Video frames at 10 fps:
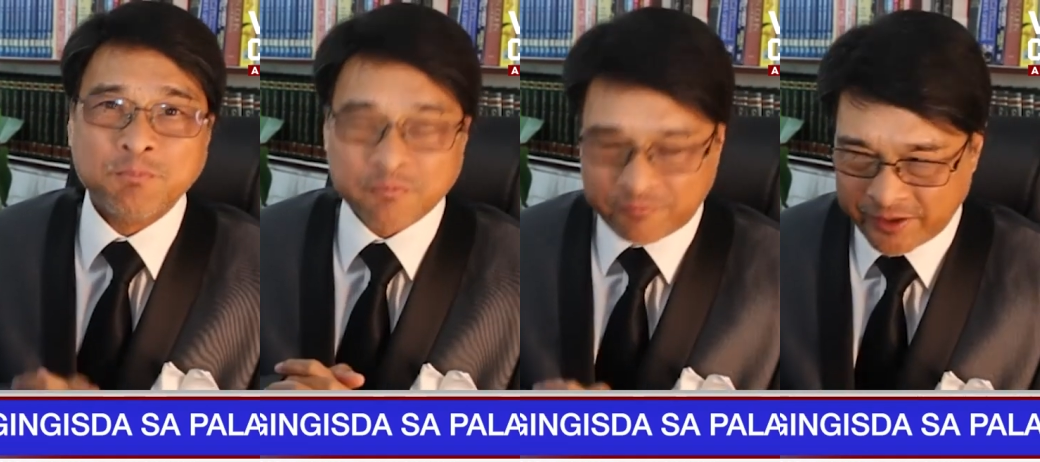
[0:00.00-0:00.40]

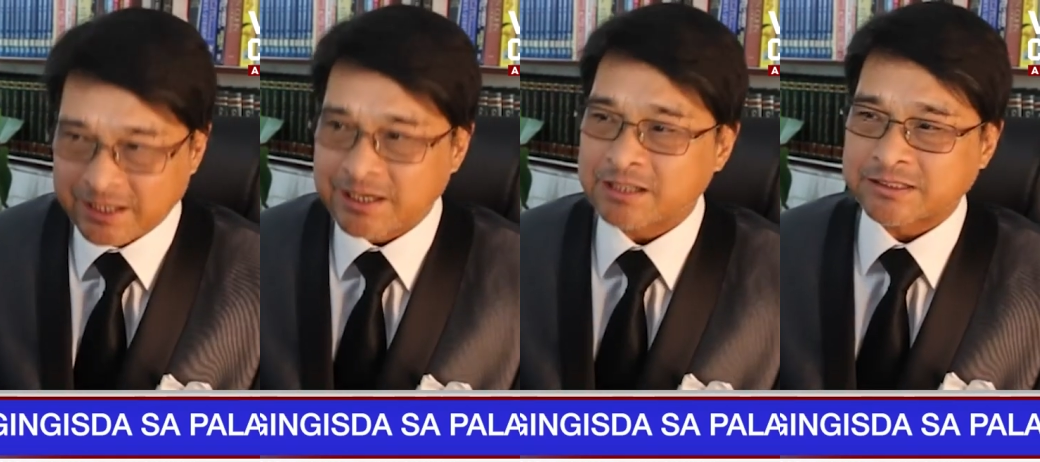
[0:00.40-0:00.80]

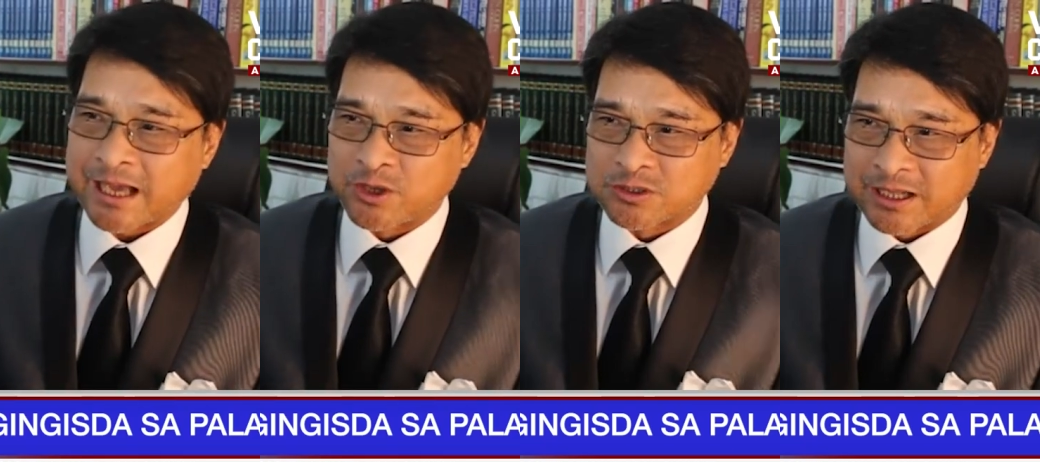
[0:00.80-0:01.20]
fair lang
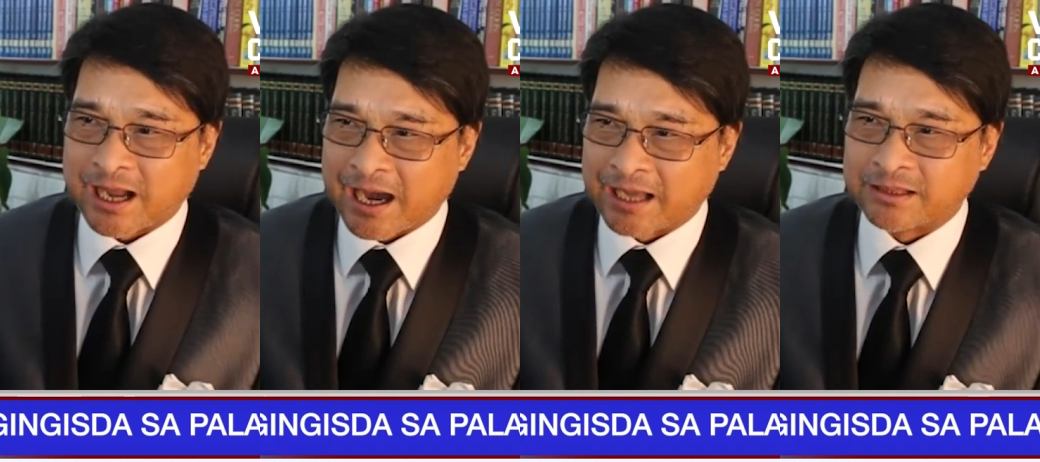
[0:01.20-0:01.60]
tayo sa
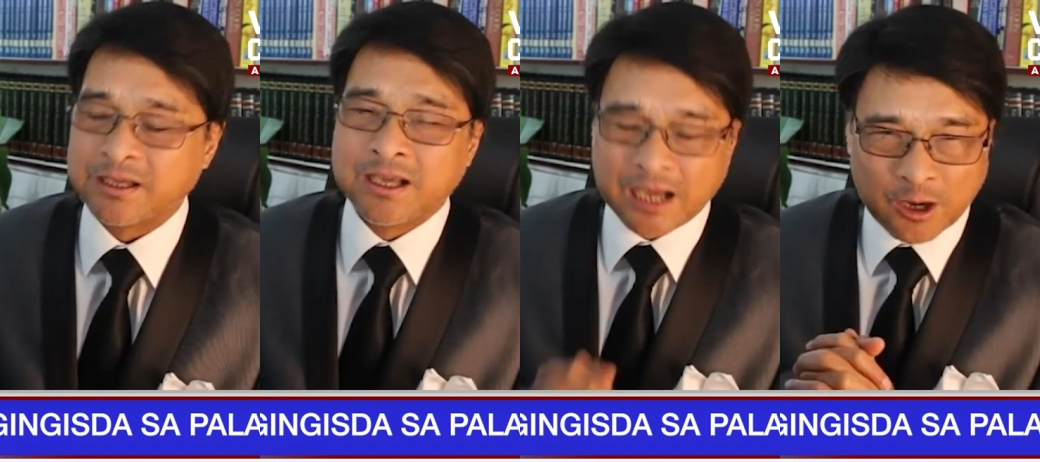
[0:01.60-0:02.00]
lahat.
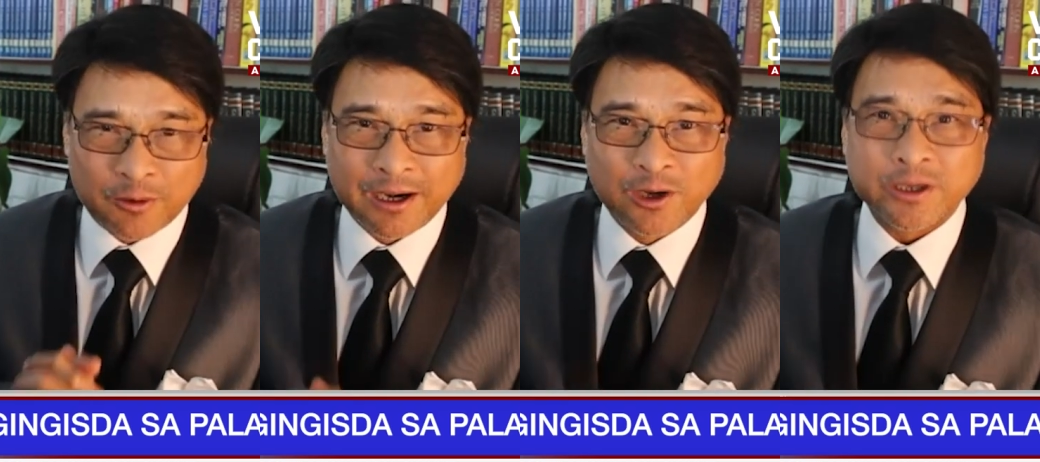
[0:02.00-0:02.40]

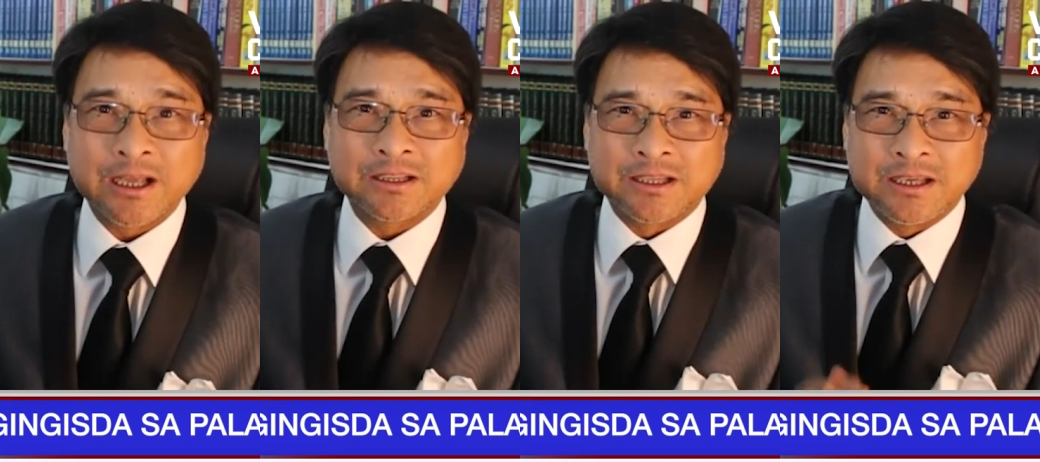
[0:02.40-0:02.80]
Our
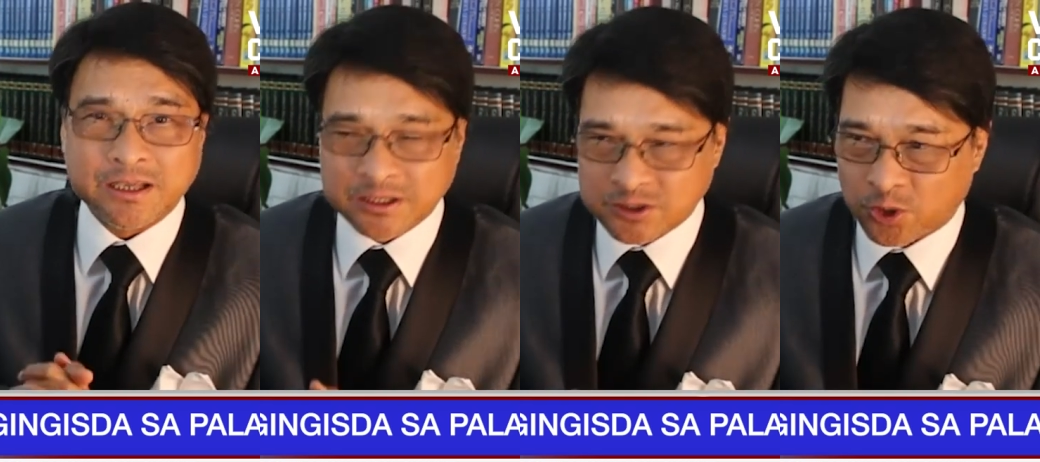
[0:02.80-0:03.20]

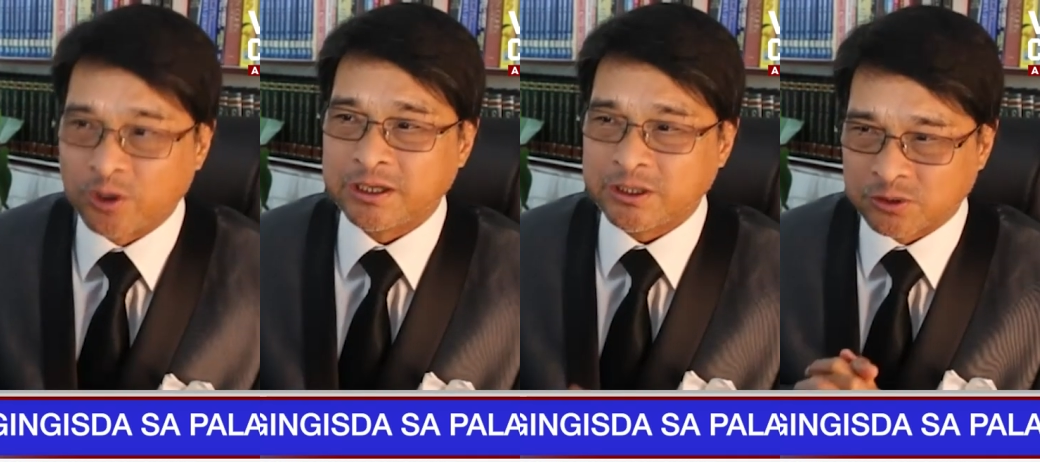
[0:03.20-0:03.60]
loyalty is
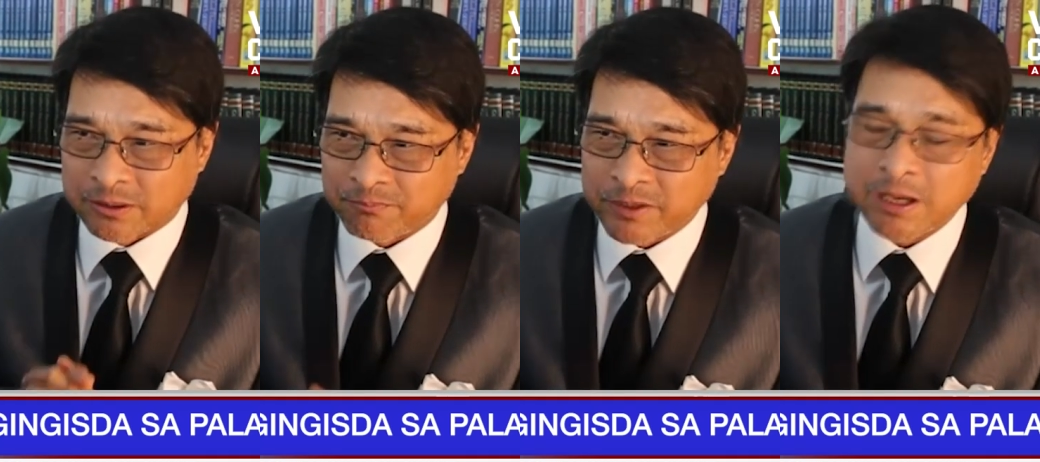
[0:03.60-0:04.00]
only to
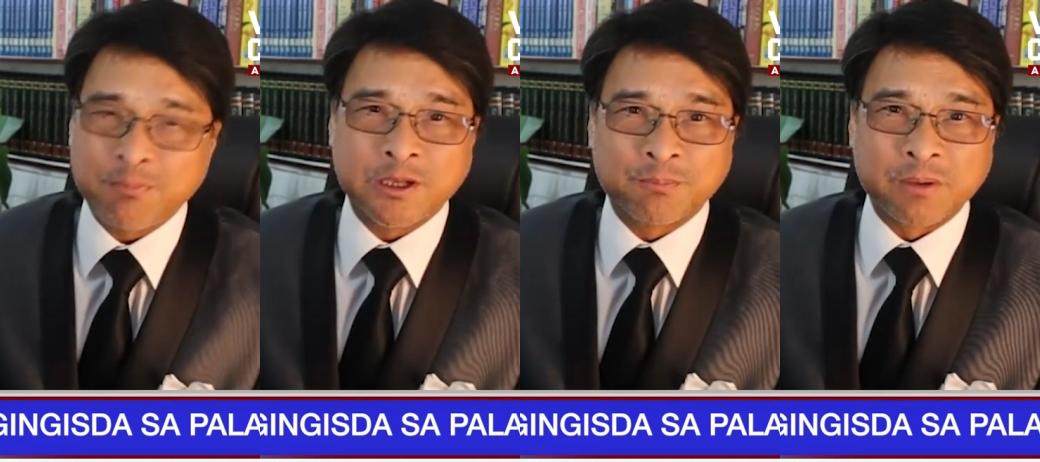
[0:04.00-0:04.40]
the
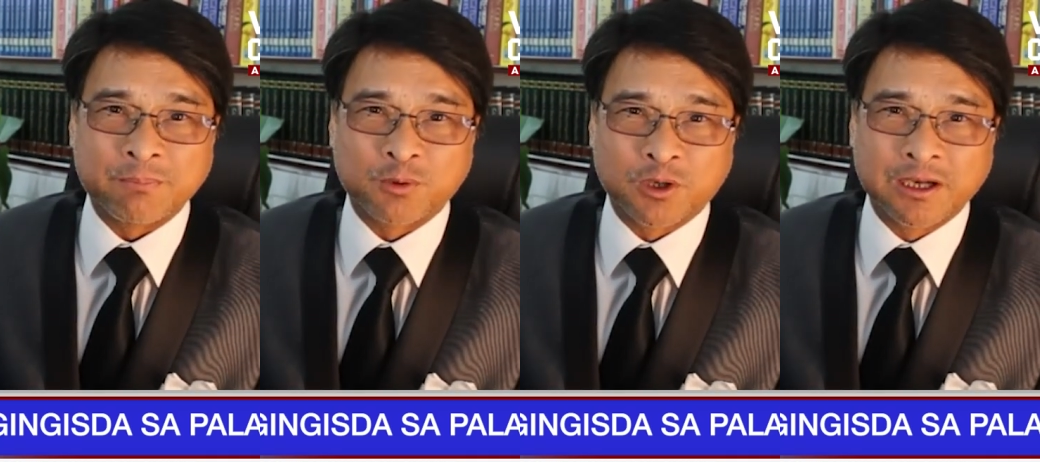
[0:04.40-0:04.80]
Filipino
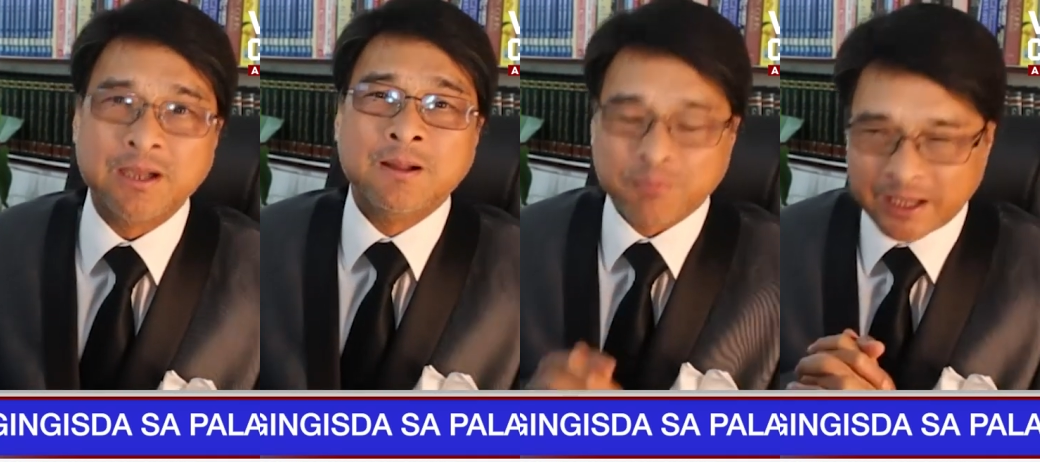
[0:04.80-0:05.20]
people
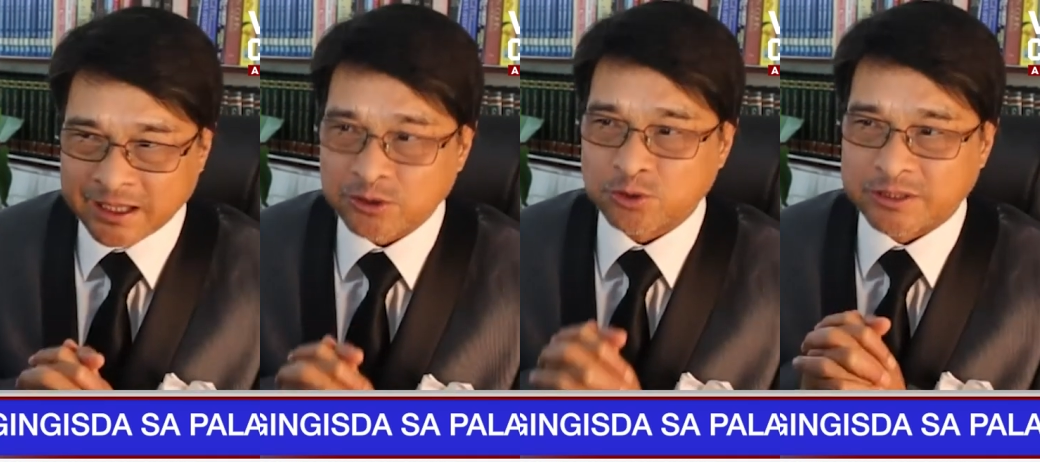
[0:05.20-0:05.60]

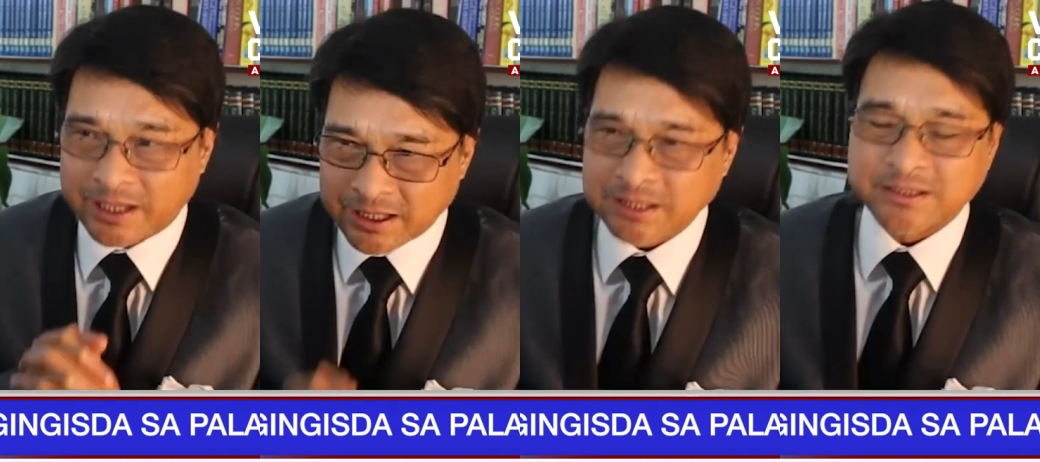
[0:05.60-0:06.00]
and to
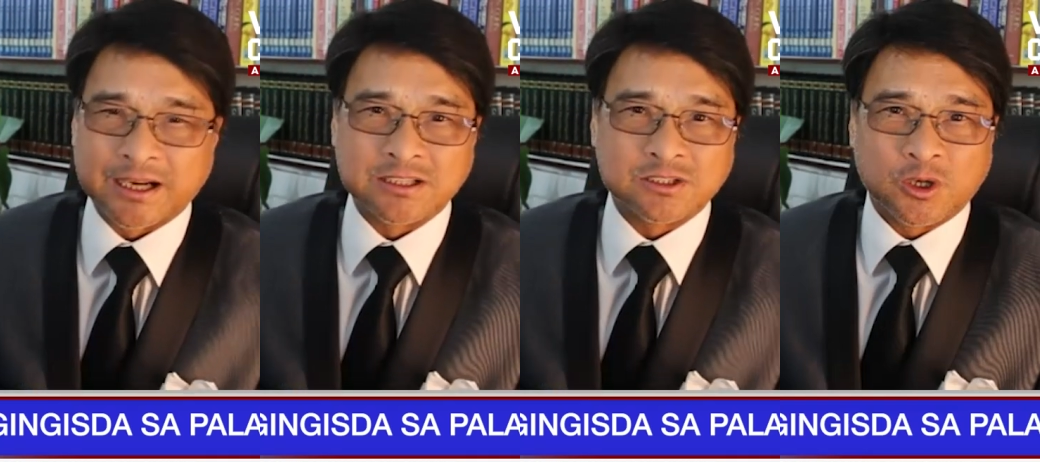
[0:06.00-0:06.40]
the
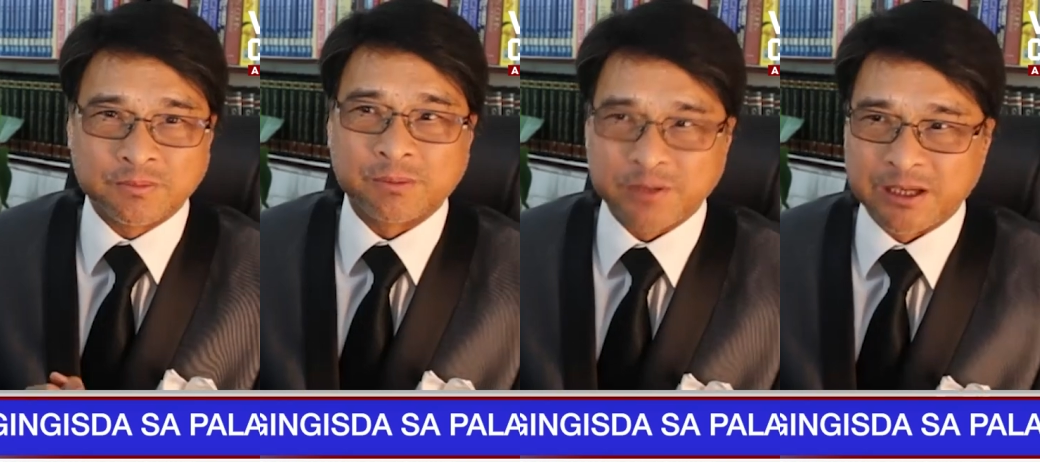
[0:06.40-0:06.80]
interest
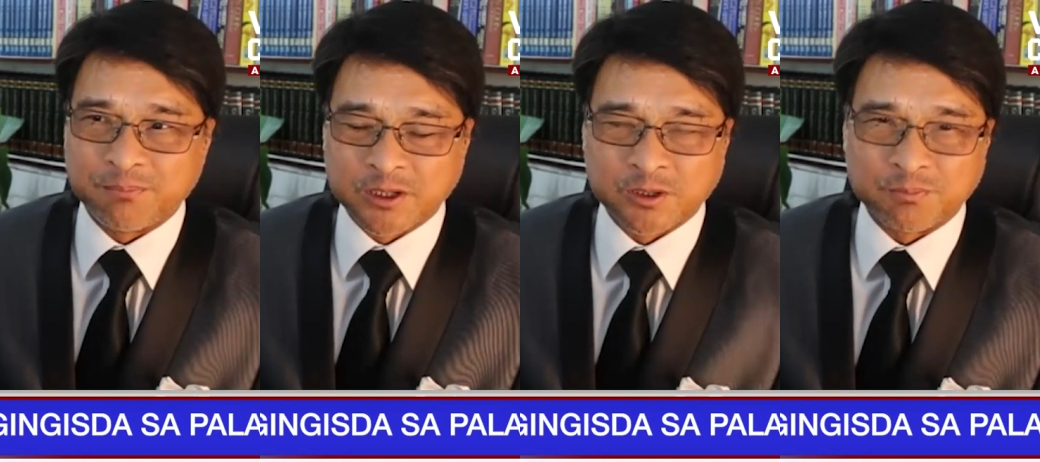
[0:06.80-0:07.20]
of the
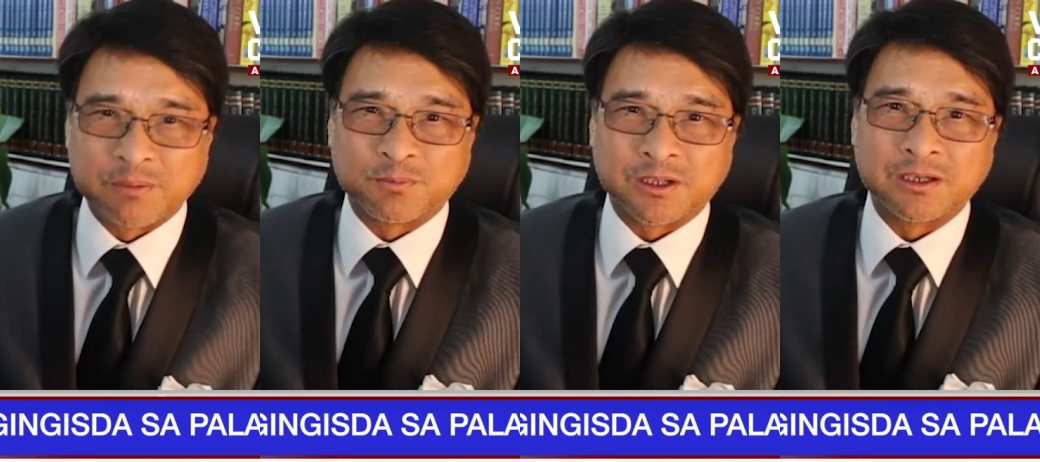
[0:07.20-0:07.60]
Filipino
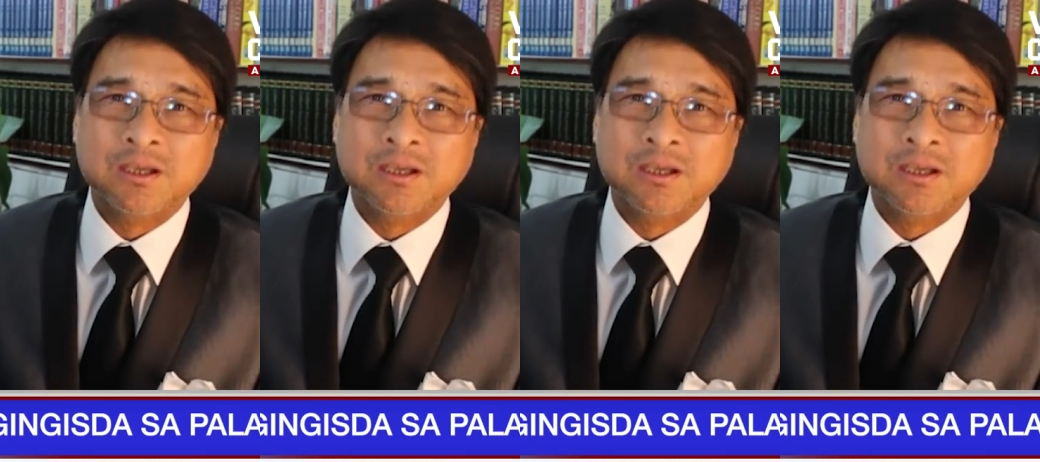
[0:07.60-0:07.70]
people.